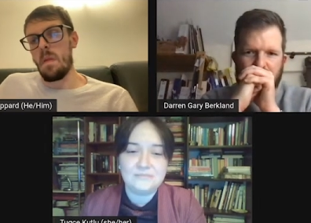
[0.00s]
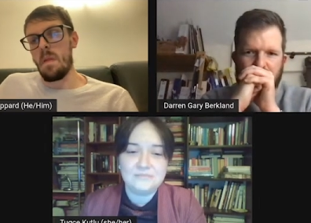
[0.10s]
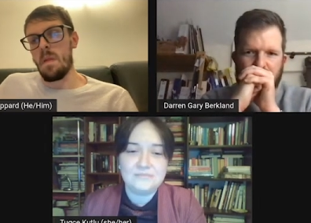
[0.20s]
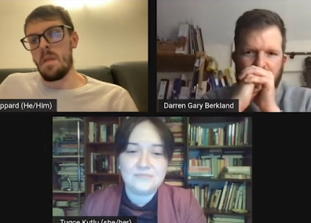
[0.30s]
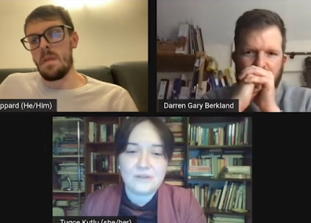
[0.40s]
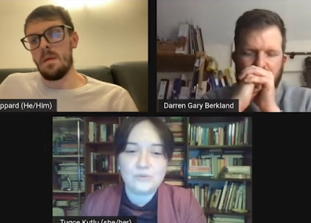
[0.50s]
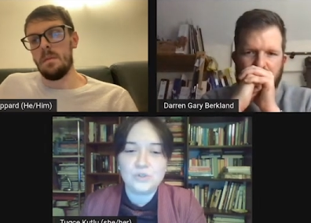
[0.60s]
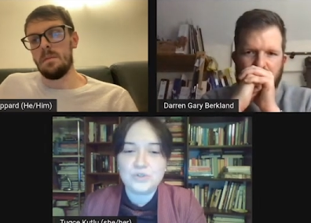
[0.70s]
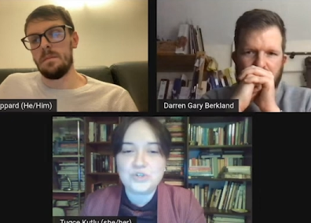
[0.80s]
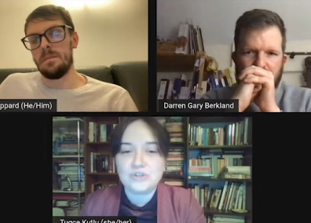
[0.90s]

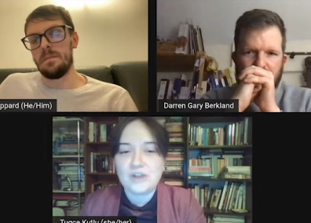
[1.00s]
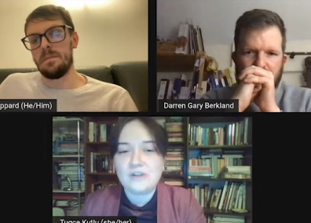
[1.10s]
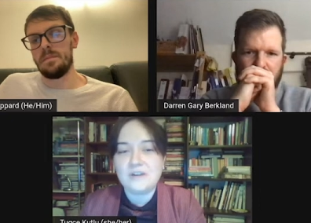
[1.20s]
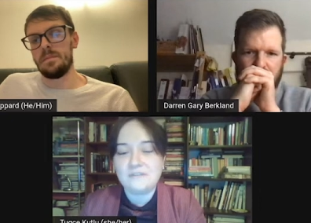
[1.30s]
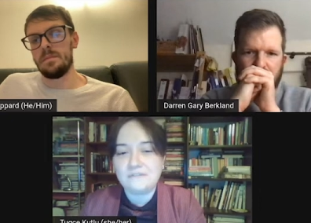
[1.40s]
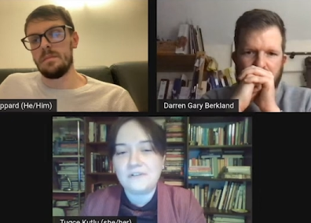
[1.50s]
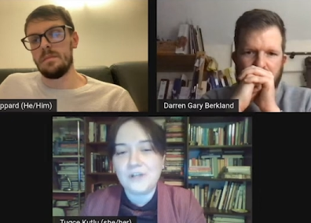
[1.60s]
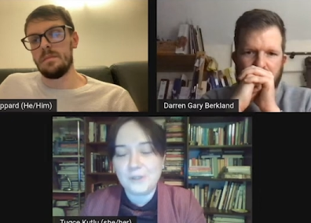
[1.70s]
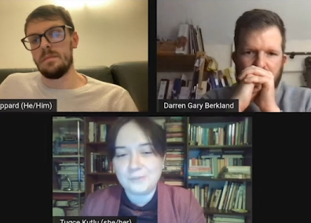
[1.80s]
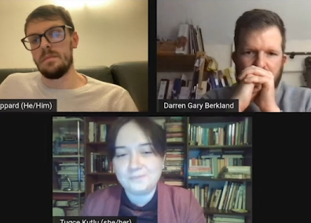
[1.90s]
Speaker 1: revolutionary
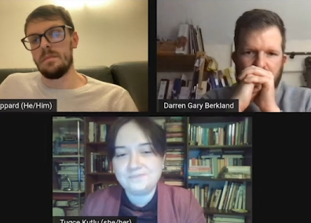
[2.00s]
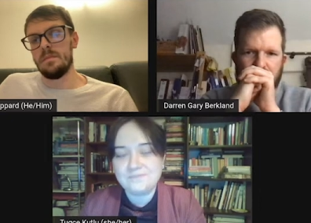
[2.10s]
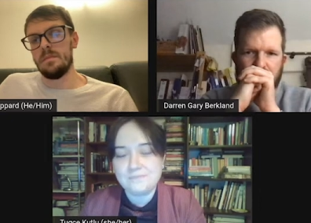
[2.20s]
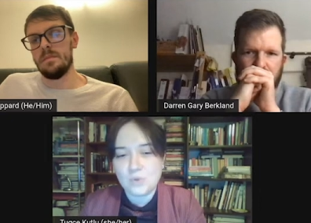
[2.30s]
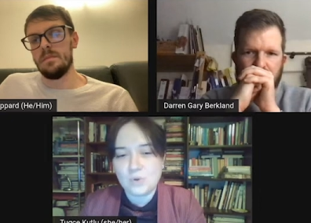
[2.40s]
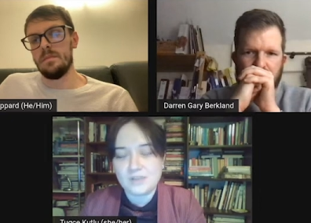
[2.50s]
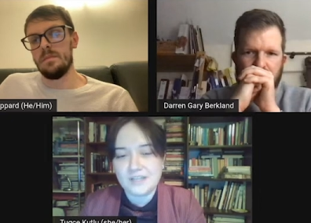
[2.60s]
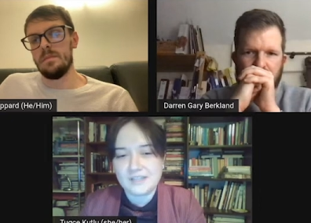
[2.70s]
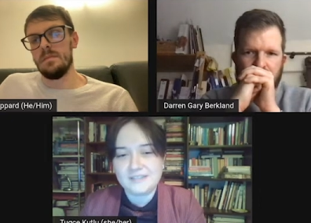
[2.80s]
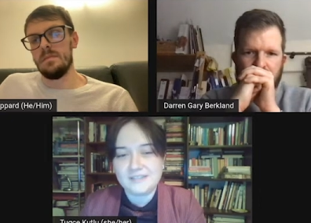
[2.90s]
film more
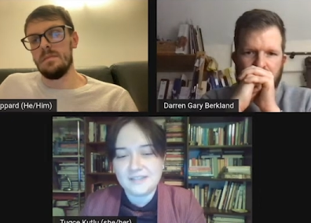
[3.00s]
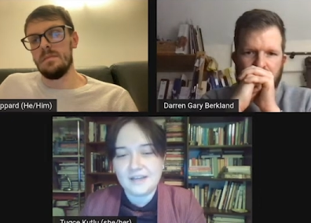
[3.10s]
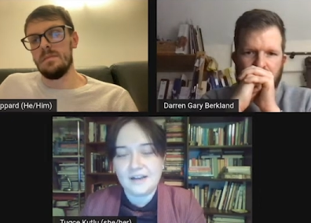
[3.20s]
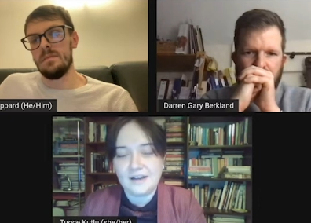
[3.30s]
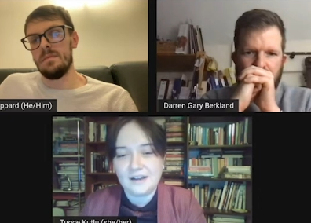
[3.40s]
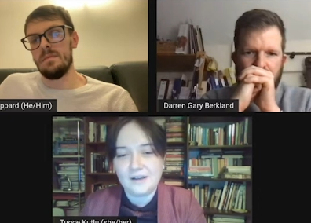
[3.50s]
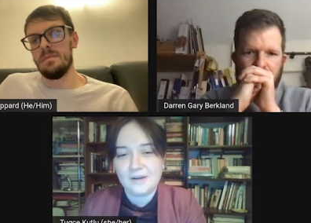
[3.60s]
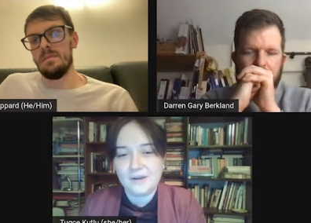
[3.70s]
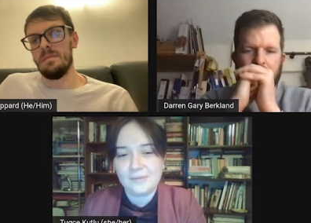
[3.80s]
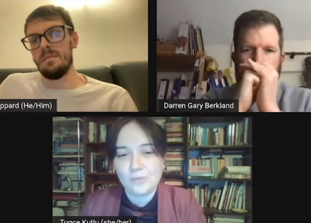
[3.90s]
than
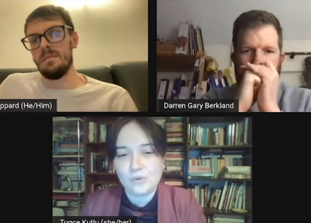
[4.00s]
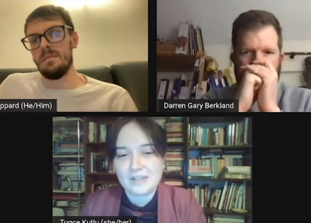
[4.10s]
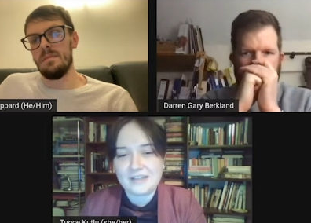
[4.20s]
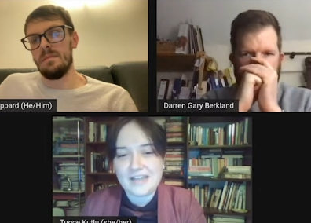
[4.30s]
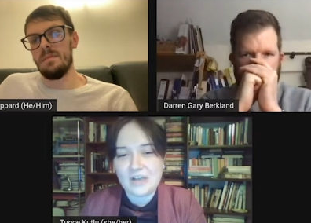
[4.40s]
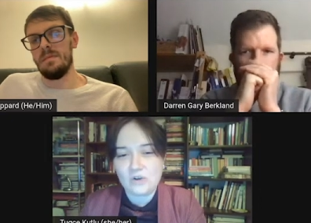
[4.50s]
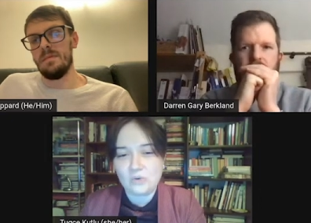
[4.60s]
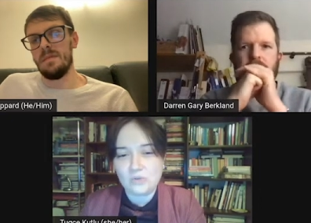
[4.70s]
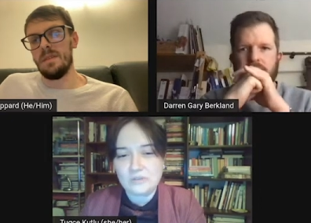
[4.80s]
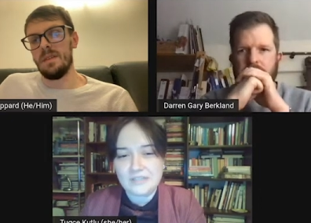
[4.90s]
uh, more than
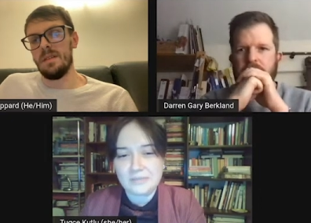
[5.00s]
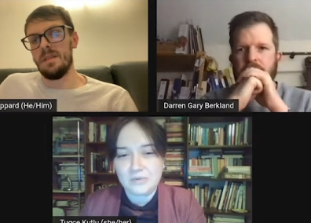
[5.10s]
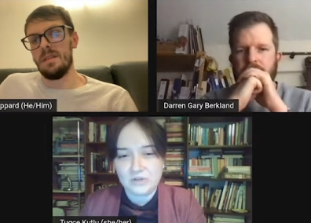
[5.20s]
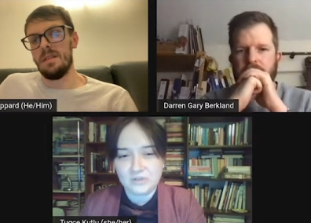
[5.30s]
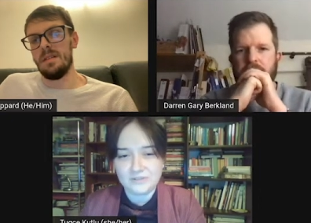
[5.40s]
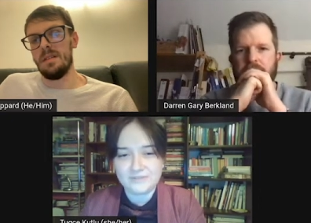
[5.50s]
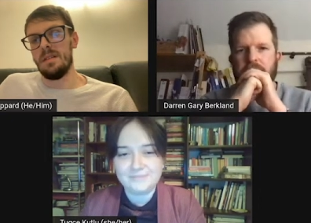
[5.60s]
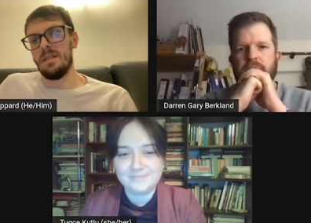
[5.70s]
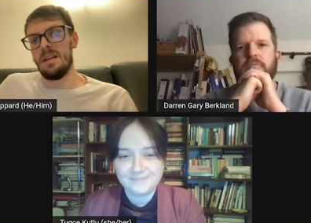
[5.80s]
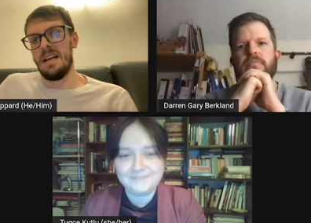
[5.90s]
neoliberals
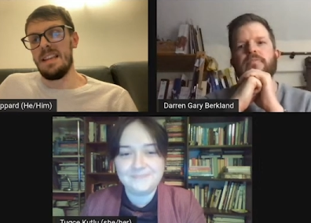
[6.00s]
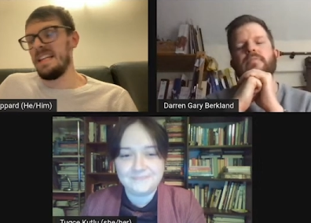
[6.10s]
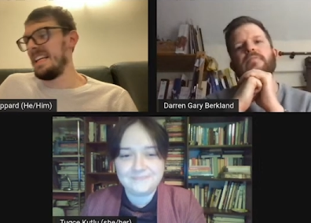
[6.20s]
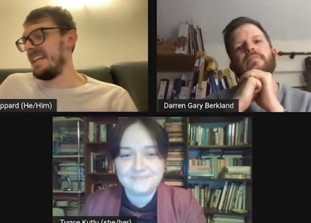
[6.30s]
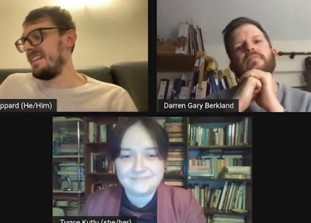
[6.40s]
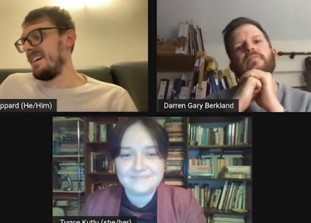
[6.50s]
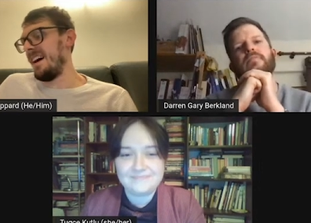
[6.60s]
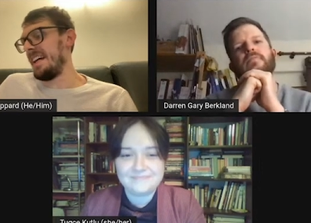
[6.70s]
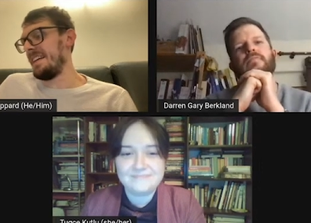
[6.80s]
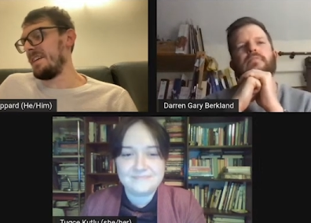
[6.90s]
Speaker 2: i think it
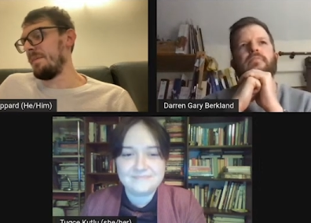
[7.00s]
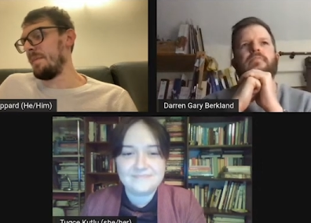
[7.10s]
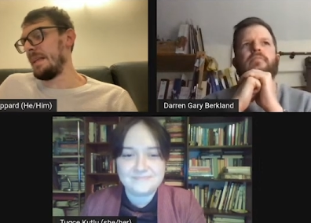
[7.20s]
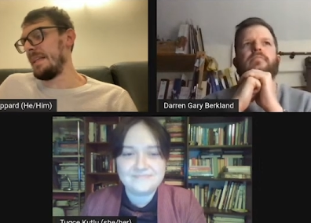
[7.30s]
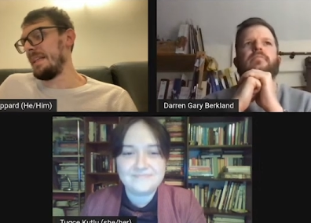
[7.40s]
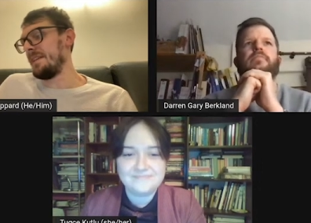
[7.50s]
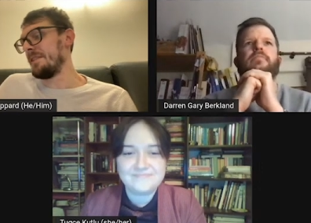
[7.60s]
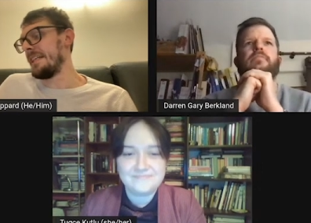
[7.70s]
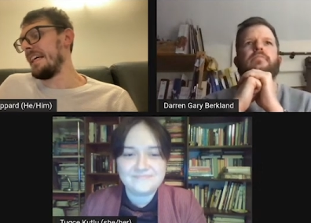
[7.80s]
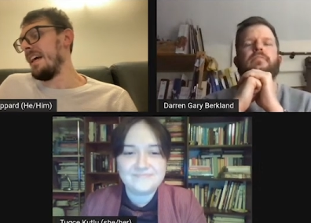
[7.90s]
i completely
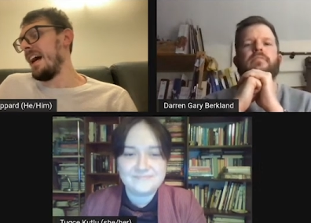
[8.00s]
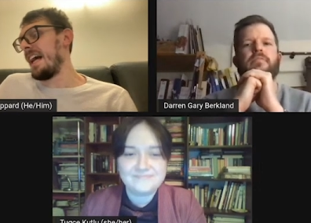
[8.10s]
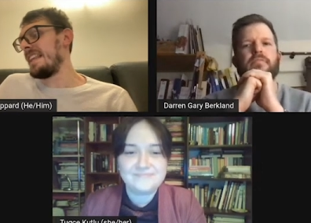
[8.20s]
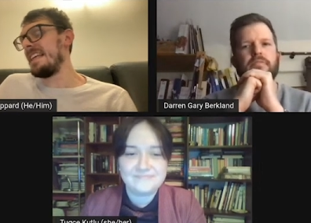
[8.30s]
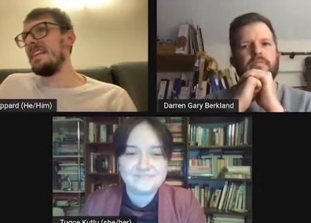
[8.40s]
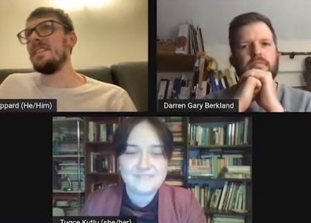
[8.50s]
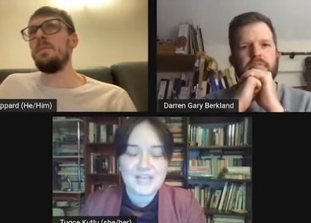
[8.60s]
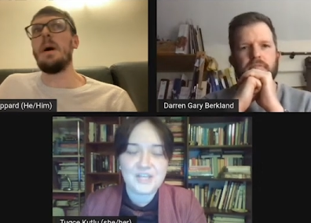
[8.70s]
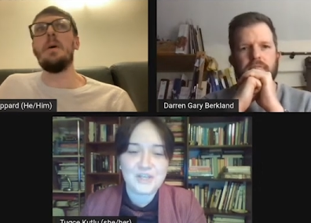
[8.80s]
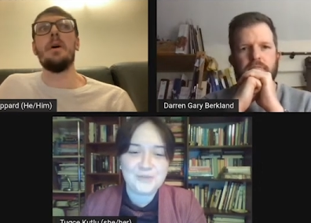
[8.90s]
agree i think
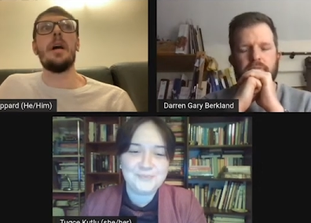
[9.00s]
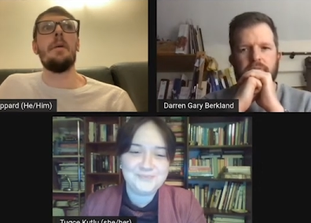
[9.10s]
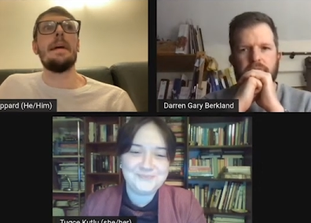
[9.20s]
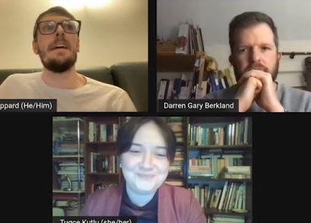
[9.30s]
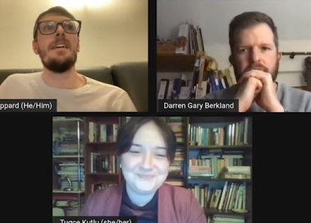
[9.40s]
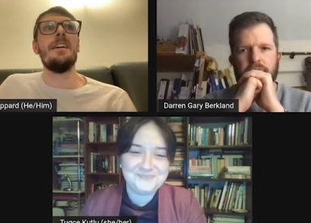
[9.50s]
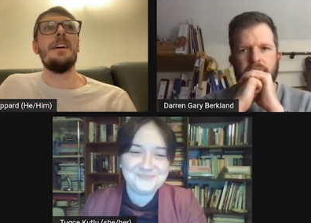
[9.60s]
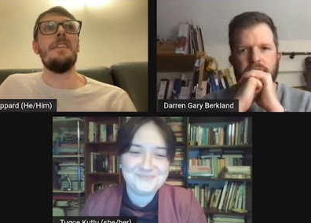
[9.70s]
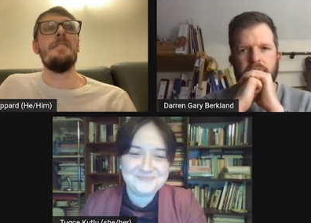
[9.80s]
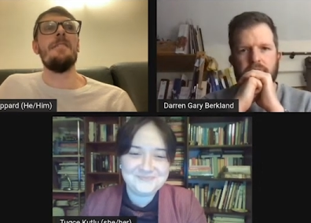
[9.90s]
as well going
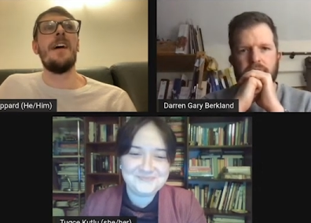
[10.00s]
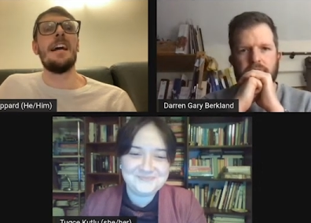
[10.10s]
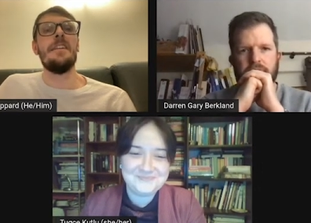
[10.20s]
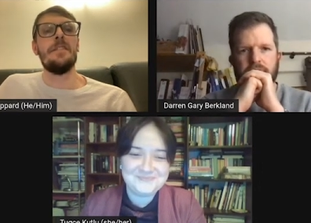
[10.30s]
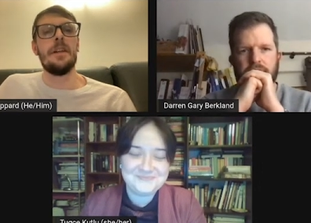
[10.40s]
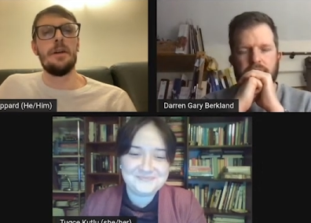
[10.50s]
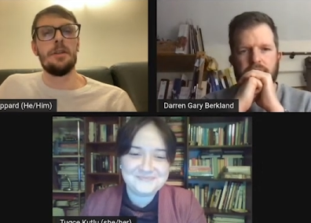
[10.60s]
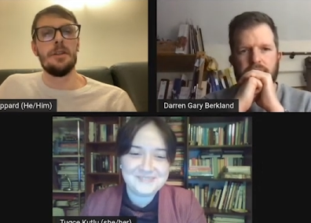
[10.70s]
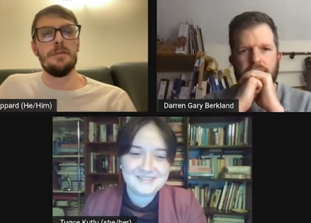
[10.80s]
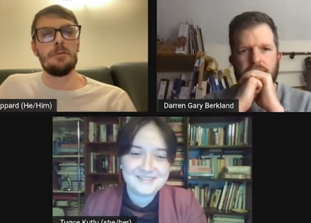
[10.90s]
via the
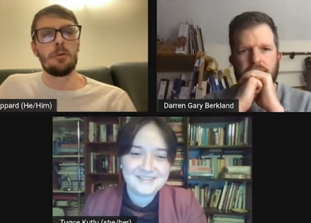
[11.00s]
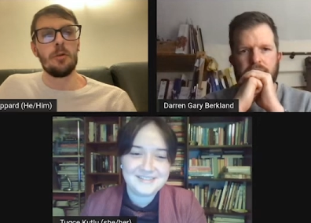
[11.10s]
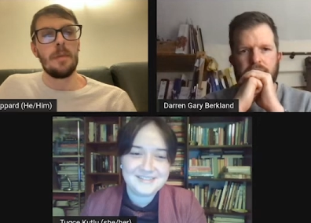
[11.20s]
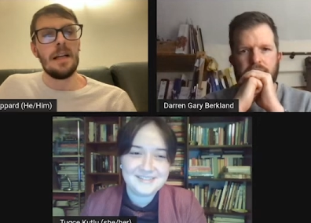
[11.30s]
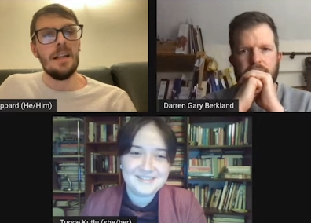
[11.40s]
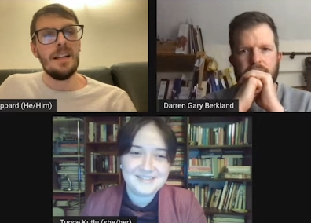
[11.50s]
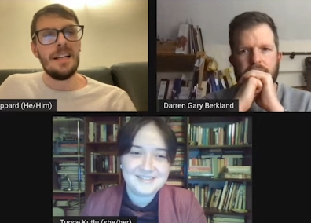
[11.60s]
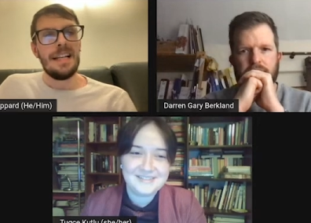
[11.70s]
notion of trauma